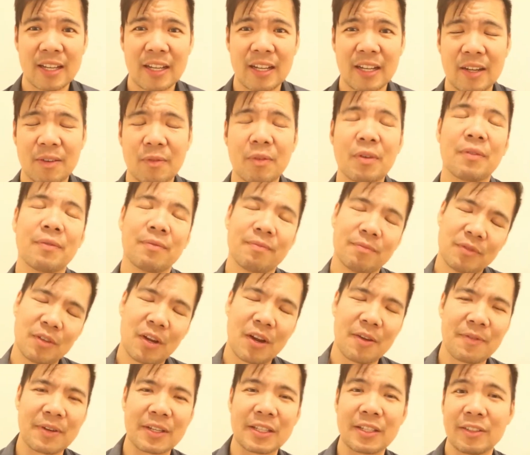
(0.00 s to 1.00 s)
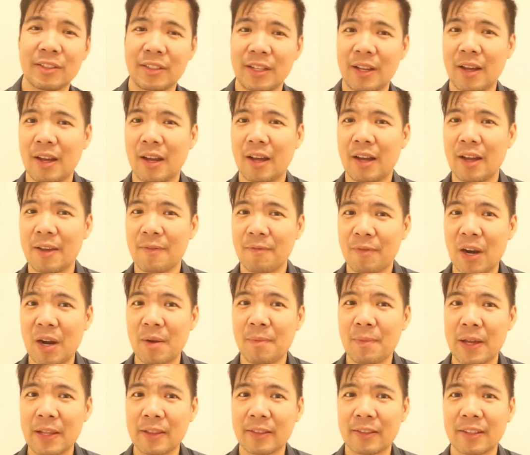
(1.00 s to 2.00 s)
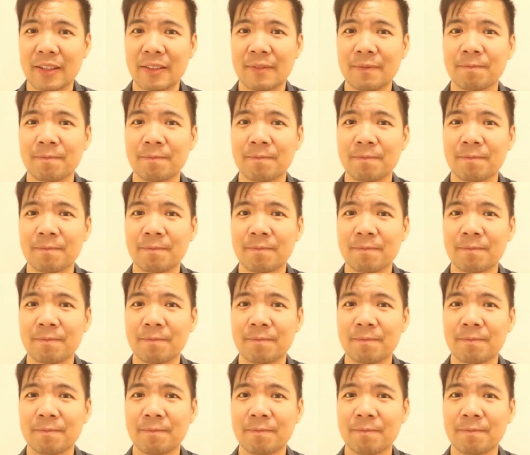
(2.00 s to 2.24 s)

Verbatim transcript: uh, well, not even the uh, environment,